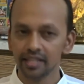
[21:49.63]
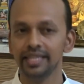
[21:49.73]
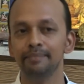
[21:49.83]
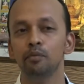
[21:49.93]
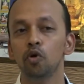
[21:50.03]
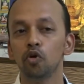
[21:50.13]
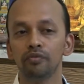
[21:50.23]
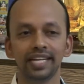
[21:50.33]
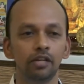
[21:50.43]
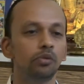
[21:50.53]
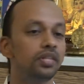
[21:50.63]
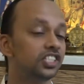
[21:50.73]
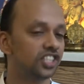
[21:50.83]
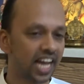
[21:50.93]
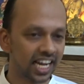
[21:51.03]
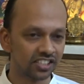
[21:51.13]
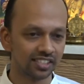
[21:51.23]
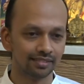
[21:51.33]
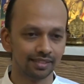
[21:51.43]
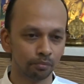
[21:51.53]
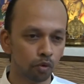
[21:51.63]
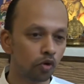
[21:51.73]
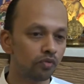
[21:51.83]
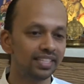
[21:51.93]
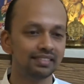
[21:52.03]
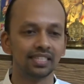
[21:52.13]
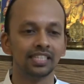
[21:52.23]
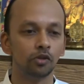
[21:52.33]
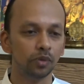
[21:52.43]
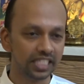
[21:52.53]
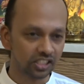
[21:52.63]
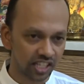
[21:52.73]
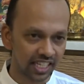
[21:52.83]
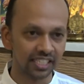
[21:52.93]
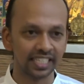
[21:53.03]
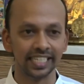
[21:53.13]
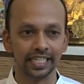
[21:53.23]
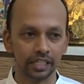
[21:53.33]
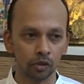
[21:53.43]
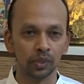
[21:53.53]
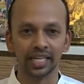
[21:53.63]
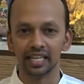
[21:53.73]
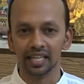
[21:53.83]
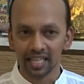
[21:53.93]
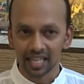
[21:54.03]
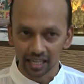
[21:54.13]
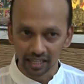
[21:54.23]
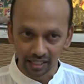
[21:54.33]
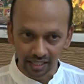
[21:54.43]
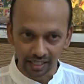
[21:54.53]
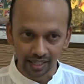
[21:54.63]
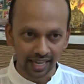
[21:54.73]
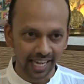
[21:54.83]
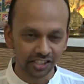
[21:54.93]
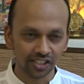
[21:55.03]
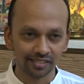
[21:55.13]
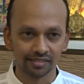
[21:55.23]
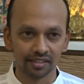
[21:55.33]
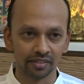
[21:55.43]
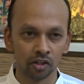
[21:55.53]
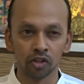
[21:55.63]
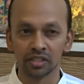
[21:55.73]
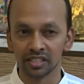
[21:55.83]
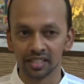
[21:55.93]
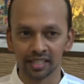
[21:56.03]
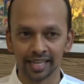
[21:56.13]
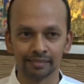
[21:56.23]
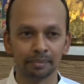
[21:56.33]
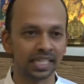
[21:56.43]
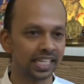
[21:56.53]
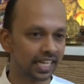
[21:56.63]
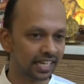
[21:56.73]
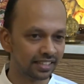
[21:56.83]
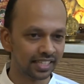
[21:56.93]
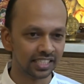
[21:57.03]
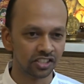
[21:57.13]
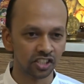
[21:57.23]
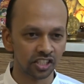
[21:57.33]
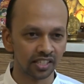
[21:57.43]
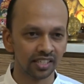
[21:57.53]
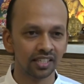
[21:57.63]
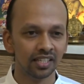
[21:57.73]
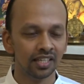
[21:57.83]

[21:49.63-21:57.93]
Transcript: The more we do such actions, the more we start doing charity, doing actions not expecting anything in return,